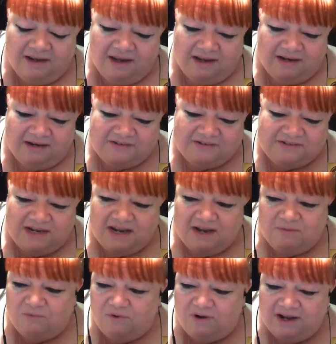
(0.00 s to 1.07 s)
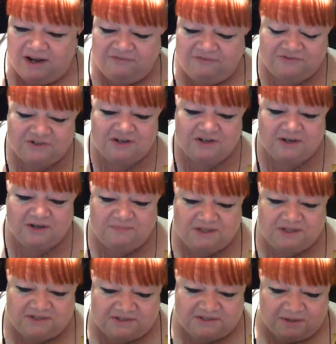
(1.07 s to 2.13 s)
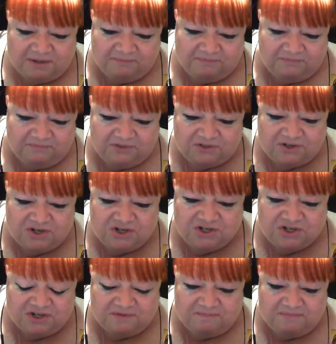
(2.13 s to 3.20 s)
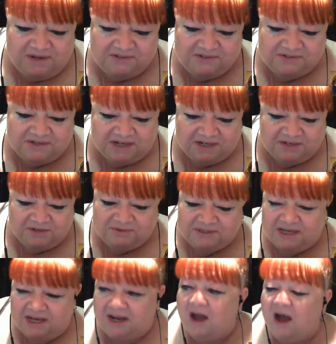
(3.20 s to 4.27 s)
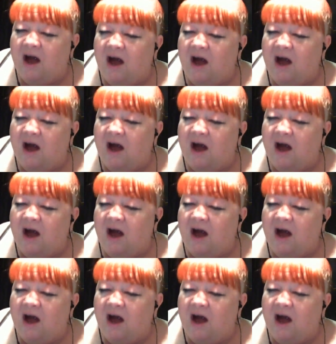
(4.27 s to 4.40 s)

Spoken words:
And his damn wife took him to some Christian mystic who was like,